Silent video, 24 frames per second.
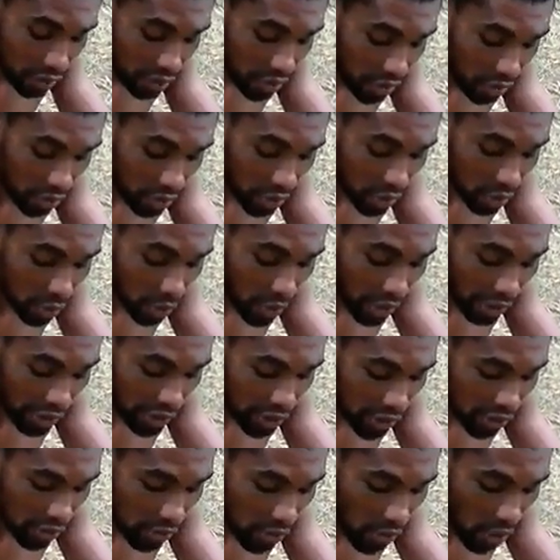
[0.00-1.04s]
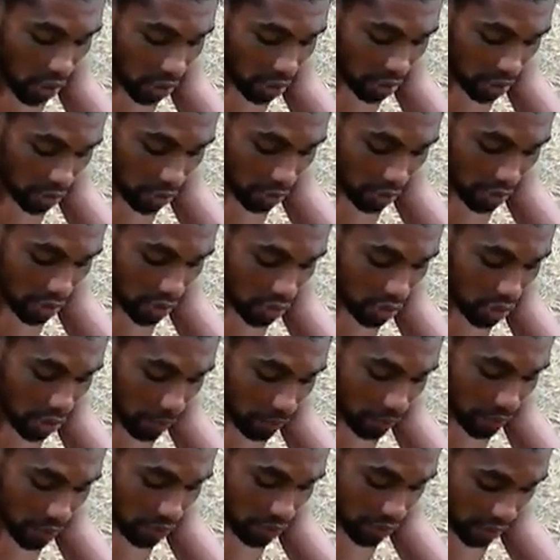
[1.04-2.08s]
Take out one little ugly looking
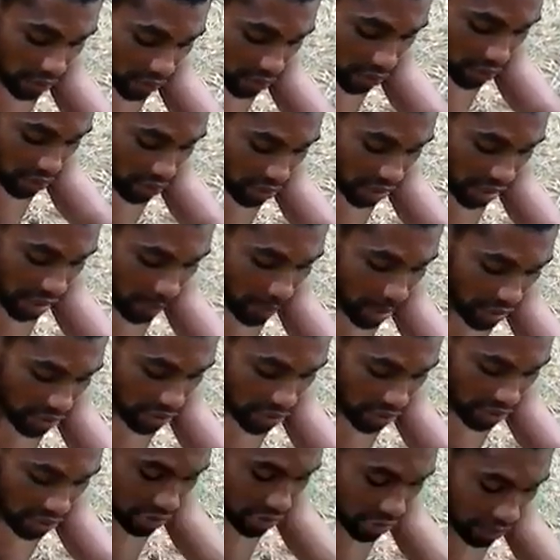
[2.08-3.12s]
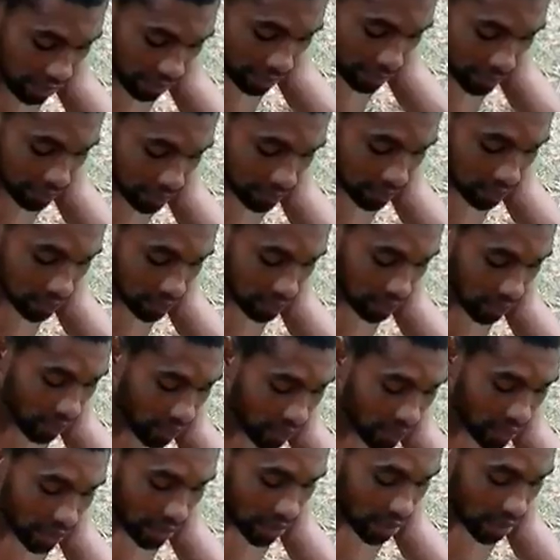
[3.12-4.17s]
something from down in the back here, so.
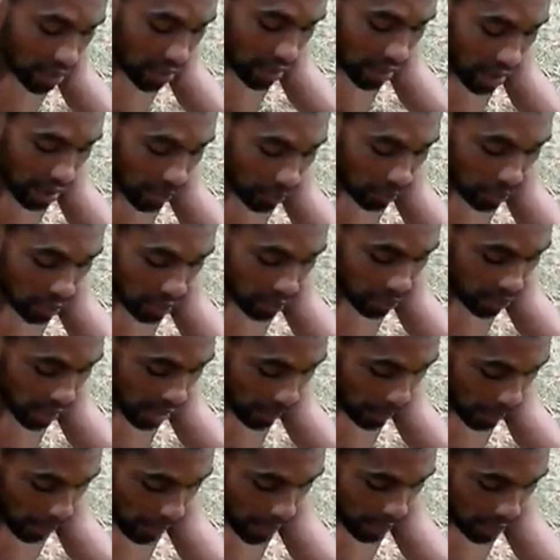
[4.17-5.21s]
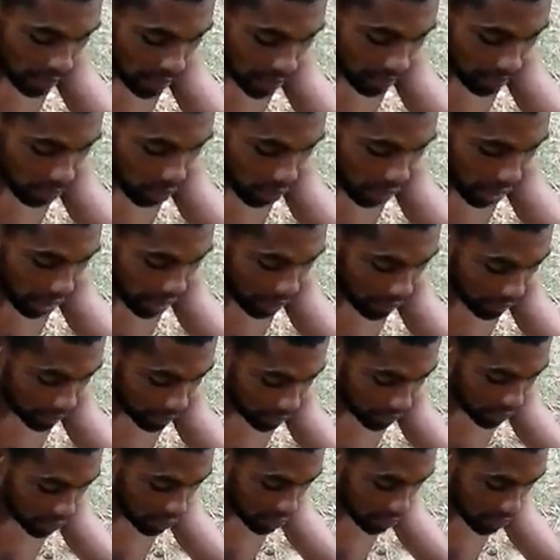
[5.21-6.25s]
And put him there and make him boil.
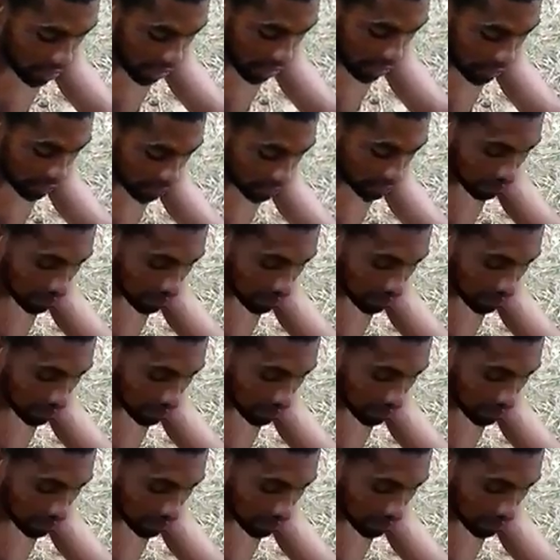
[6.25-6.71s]
See there?